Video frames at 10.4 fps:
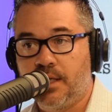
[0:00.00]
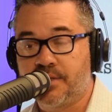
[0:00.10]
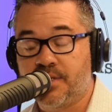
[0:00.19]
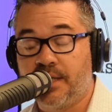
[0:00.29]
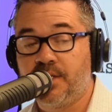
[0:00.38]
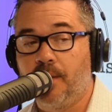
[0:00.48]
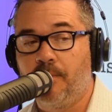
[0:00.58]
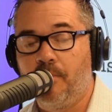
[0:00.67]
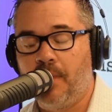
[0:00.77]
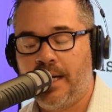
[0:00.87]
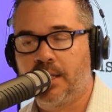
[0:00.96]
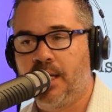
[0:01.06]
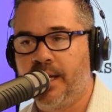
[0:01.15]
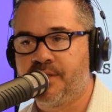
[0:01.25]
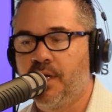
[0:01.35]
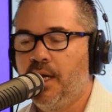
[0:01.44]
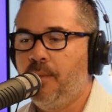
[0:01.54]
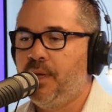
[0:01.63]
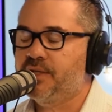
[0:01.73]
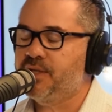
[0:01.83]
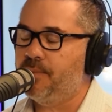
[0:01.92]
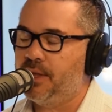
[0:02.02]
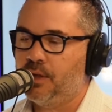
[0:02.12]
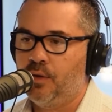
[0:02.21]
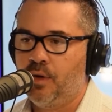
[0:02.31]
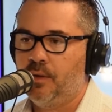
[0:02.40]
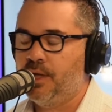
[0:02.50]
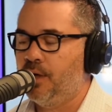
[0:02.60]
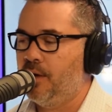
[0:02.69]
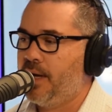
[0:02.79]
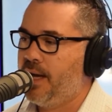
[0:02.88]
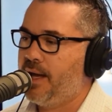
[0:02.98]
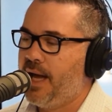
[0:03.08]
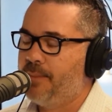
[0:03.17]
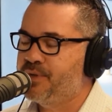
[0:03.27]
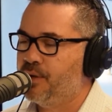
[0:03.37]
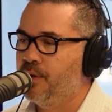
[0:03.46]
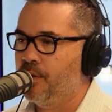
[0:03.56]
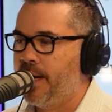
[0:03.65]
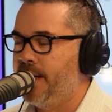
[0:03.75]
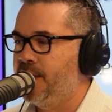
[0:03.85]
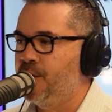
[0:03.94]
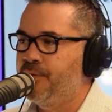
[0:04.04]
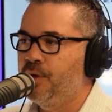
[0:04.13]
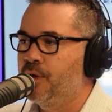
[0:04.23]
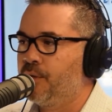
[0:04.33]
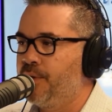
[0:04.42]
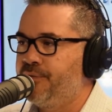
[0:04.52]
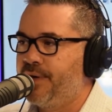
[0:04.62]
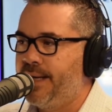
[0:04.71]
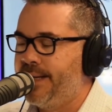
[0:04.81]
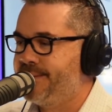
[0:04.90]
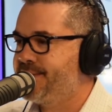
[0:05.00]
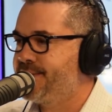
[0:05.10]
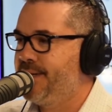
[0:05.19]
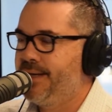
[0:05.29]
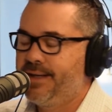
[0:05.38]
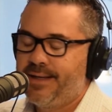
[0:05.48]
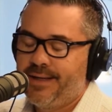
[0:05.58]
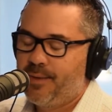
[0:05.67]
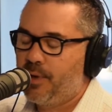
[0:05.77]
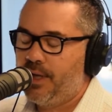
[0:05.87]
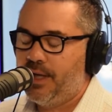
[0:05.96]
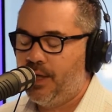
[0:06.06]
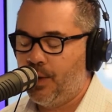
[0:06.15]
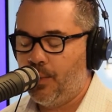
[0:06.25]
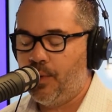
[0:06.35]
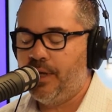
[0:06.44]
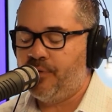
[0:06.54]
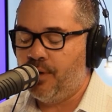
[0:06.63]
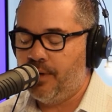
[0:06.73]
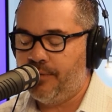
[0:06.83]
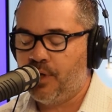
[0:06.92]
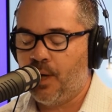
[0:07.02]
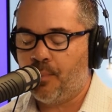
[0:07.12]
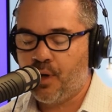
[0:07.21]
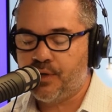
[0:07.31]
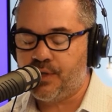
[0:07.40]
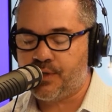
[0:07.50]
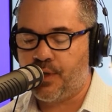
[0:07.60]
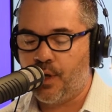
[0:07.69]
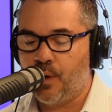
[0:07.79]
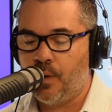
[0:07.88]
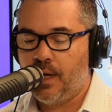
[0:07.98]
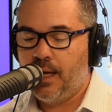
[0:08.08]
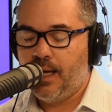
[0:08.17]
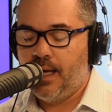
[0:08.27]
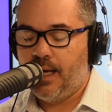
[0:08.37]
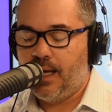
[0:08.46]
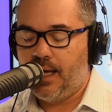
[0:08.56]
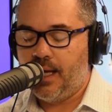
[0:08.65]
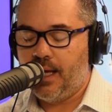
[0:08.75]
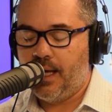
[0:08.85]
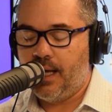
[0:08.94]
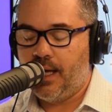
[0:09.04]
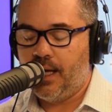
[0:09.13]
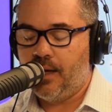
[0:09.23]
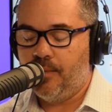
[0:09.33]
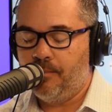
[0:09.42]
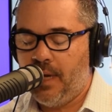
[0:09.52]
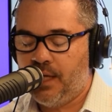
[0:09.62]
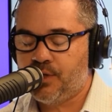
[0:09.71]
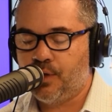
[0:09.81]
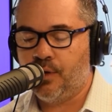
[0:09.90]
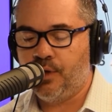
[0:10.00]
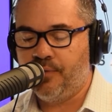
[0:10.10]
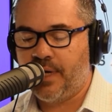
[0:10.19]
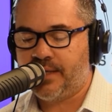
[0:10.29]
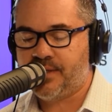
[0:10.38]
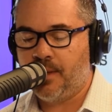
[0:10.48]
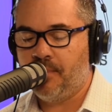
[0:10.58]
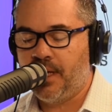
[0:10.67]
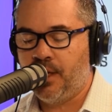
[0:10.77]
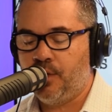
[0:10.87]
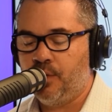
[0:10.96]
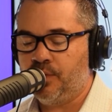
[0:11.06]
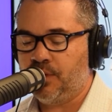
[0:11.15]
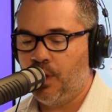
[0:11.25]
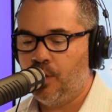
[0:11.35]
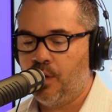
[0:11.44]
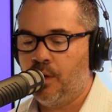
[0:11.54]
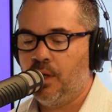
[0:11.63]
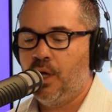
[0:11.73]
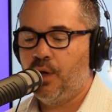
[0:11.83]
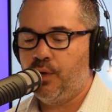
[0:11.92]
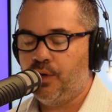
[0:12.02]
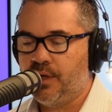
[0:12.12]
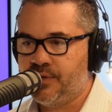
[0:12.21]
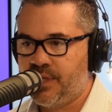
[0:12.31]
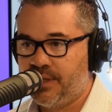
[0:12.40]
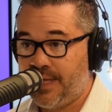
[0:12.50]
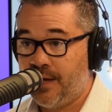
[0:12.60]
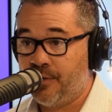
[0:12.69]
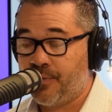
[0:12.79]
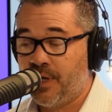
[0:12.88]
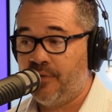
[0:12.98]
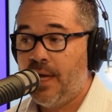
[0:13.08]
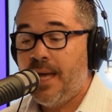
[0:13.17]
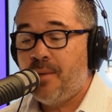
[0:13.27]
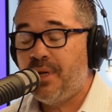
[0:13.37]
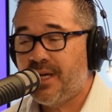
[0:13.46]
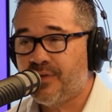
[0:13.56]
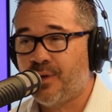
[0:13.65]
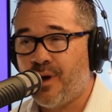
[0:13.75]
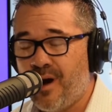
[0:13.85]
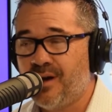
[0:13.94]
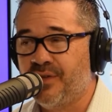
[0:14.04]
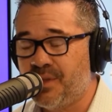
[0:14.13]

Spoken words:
Yes, I tell my clients, pick somebody local. Apps are great. If you're going to refinance, if you're going to purchase though, make sure you've got somebody who's local who you can sit down in front of, because there are